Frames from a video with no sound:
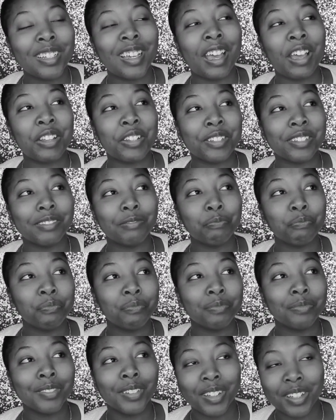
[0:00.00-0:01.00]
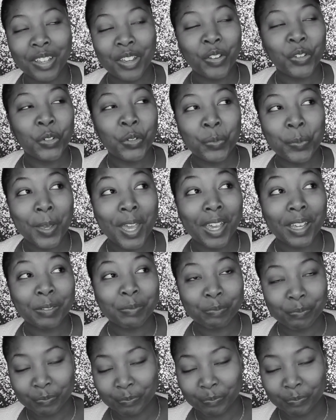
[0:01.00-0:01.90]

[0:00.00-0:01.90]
Yes. Yes, you may.